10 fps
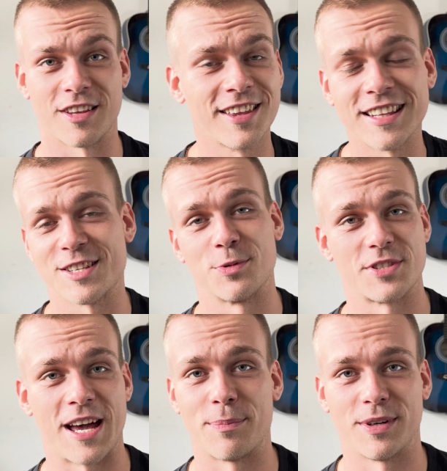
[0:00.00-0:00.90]
I think that's
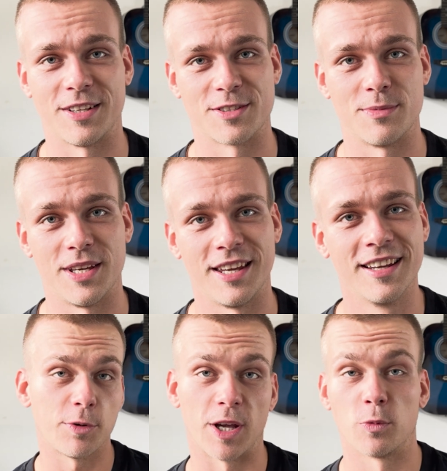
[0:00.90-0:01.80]
what's happening to me.
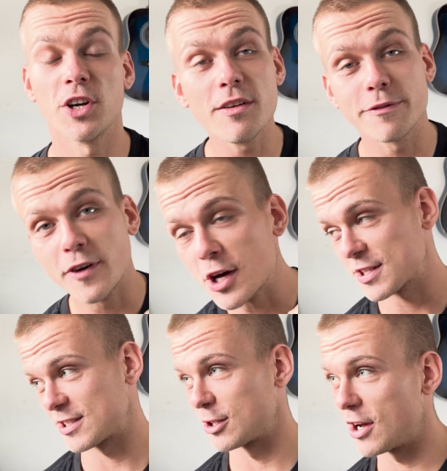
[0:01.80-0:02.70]
Anyway, when I
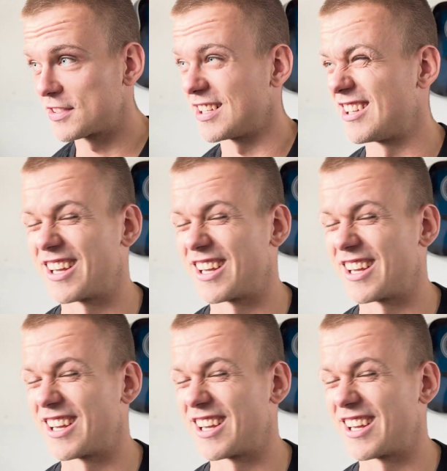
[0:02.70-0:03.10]
first started